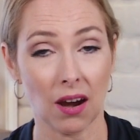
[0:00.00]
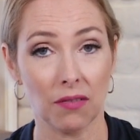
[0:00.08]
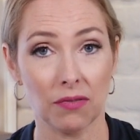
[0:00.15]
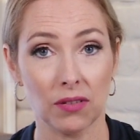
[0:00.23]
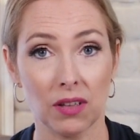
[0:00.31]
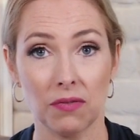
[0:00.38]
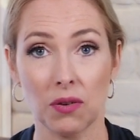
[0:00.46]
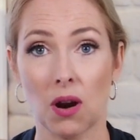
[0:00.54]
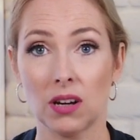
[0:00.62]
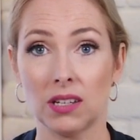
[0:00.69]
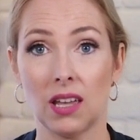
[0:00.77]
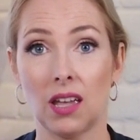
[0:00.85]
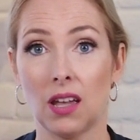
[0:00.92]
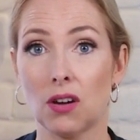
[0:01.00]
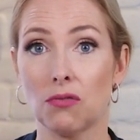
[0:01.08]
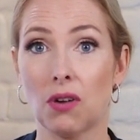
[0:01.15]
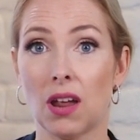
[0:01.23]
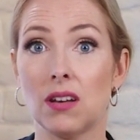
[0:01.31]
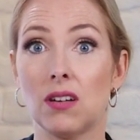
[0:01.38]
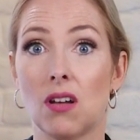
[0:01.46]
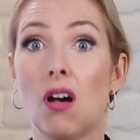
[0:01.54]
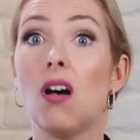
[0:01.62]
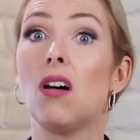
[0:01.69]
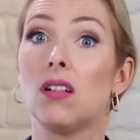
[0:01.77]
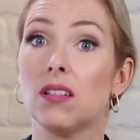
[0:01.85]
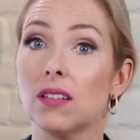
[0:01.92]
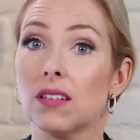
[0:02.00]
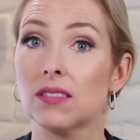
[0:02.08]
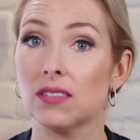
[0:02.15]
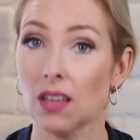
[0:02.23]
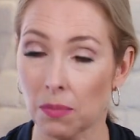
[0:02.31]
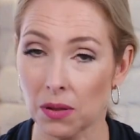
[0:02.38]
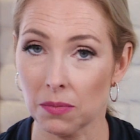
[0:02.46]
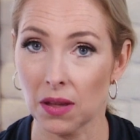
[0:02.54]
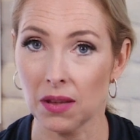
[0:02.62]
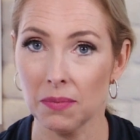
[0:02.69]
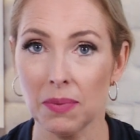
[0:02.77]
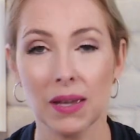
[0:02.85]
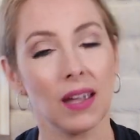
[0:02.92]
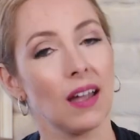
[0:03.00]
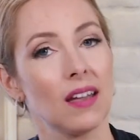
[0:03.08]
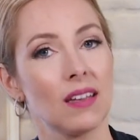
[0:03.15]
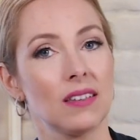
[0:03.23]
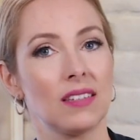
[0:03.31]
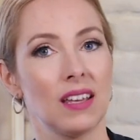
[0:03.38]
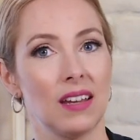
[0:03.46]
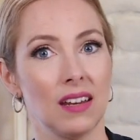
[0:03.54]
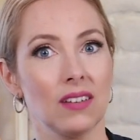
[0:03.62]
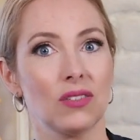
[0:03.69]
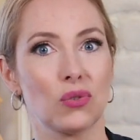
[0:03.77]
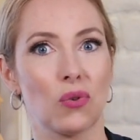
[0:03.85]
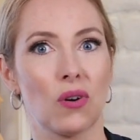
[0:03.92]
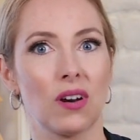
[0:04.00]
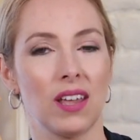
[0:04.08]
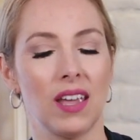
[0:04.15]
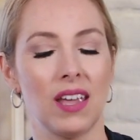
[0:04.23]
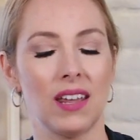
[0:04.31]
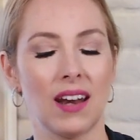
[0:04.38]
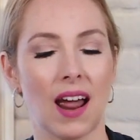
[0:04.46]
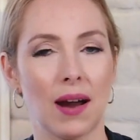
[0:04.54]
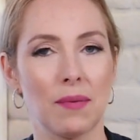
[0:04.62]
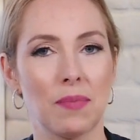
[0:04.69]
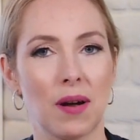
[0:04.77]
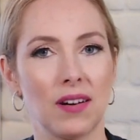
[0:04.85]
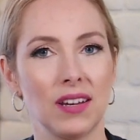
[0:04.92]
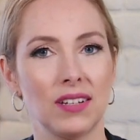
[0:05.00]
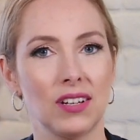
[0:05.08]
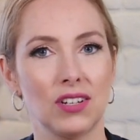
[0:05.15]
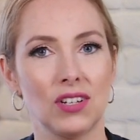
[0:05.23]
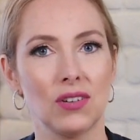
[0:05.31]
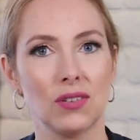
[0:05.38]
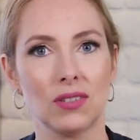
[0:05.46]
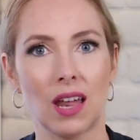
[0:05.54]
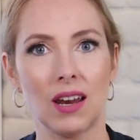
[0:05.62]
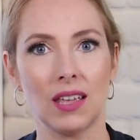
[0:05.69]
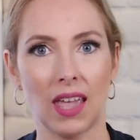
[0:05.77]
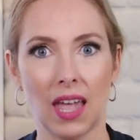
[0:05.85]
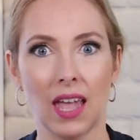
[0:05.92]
careful if you are taking a retinol supplement, because it is stored in our body tissues, that it